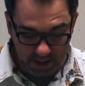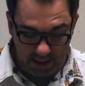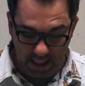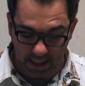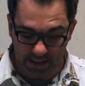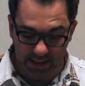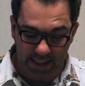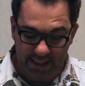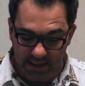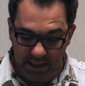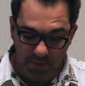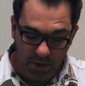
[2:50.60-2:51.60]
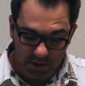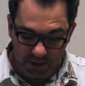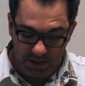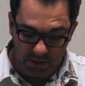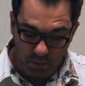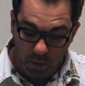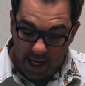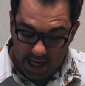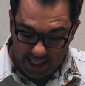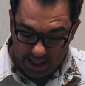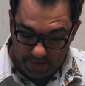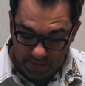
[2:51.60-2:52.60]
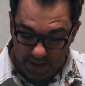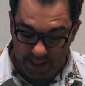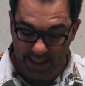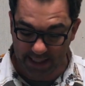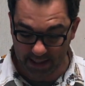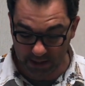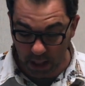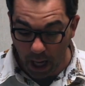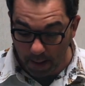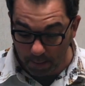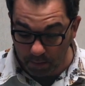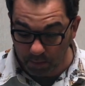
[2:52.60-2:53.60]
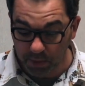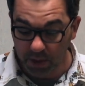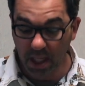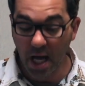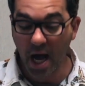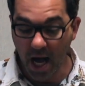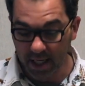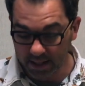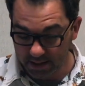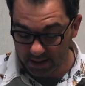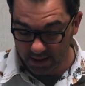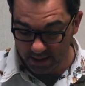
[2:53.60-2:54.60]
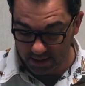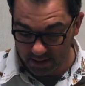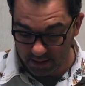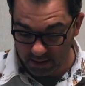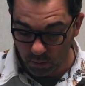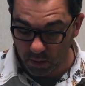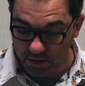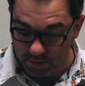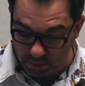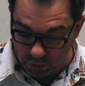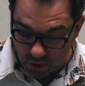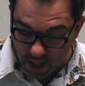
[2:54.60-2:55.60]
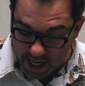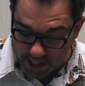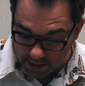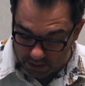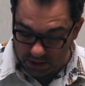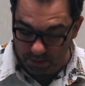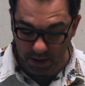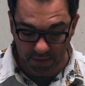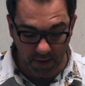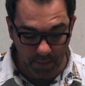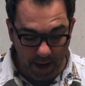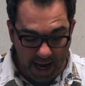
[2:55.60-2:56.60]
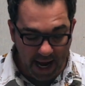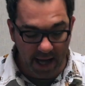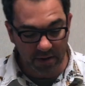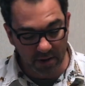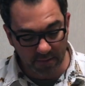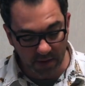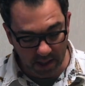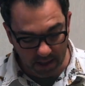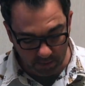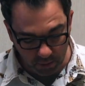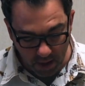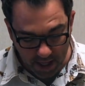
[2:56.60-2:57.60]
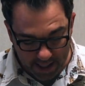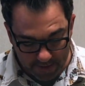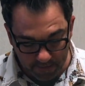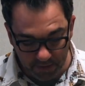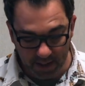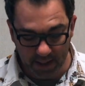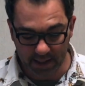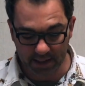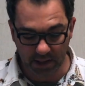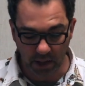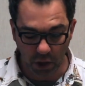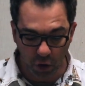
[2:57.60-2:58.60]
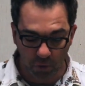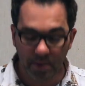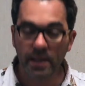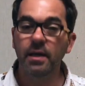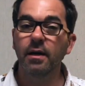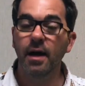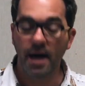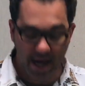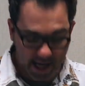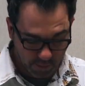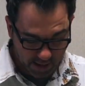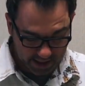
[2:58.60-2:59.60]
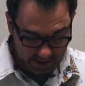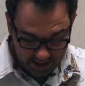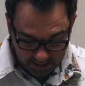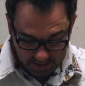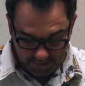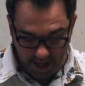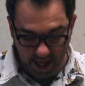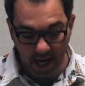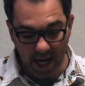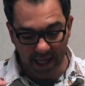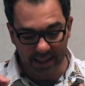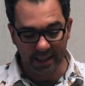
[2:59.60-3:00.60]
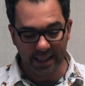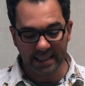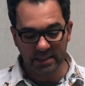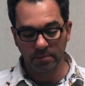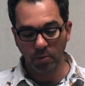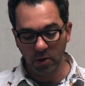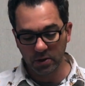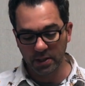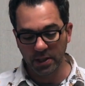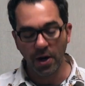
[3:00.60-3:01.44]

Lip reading: a lazy person's way is blocked with briars, but the path of the upright is an open highway. Think about that. A lazy person